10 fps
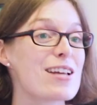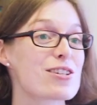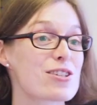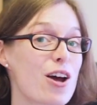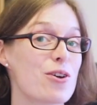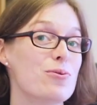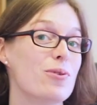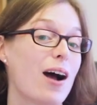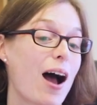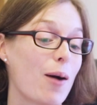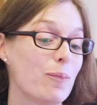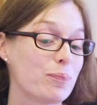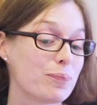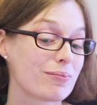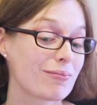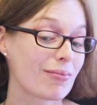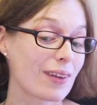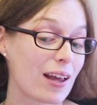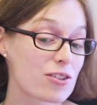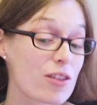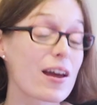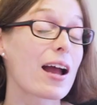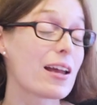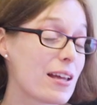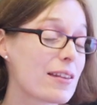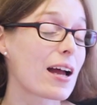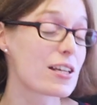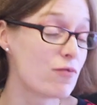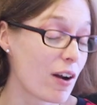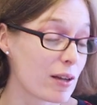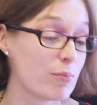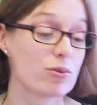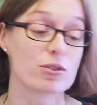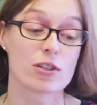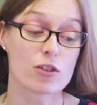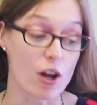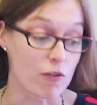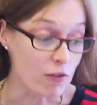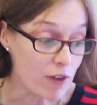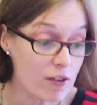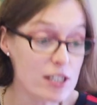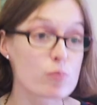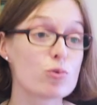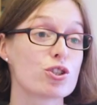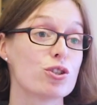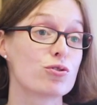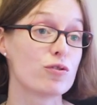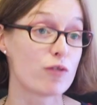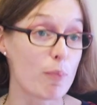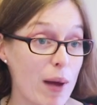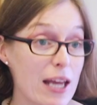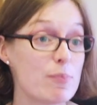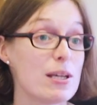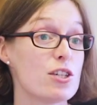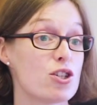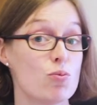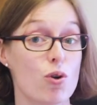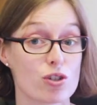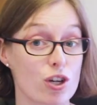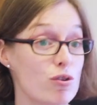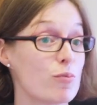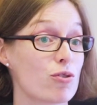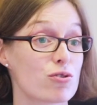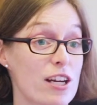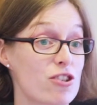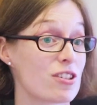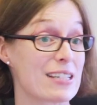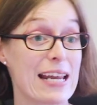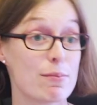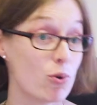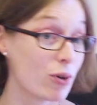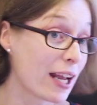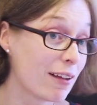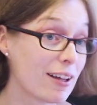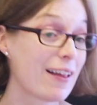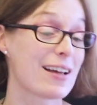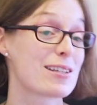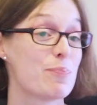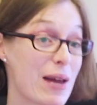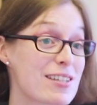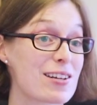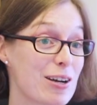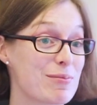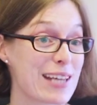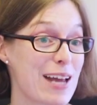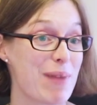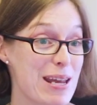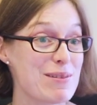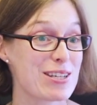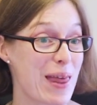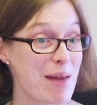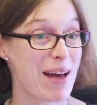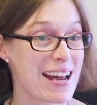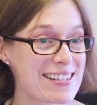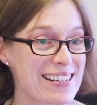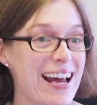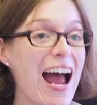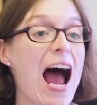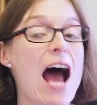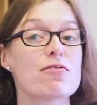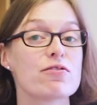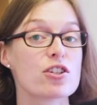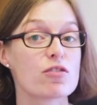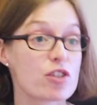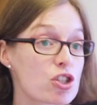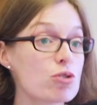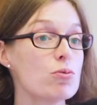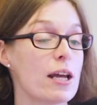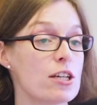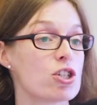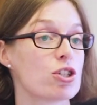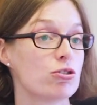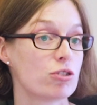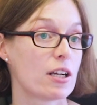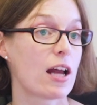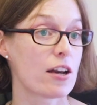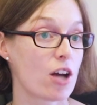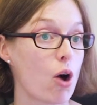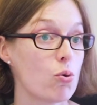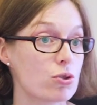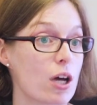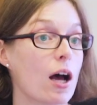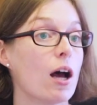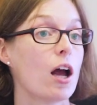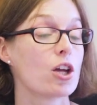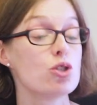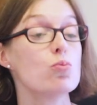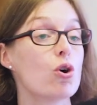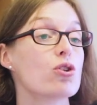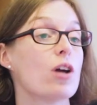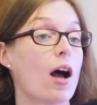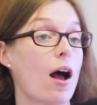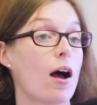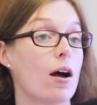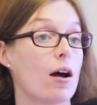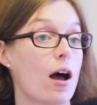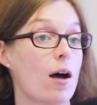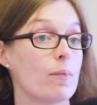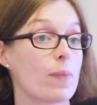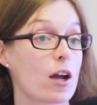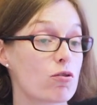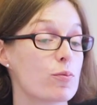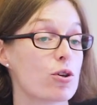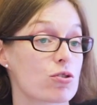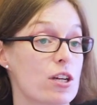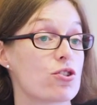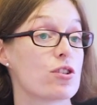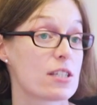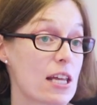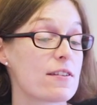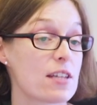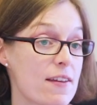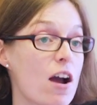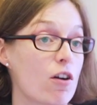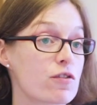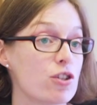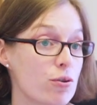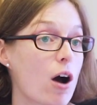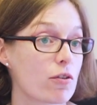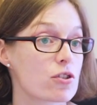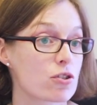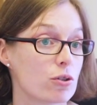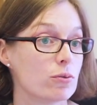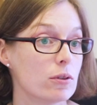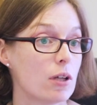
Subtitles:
So that is very important. For very small children, for babies, you want a group consultation that's late morning. That's the best time to get babies at their best. And for school-aged children and older, you want a group consultation that's in the afternoon after school.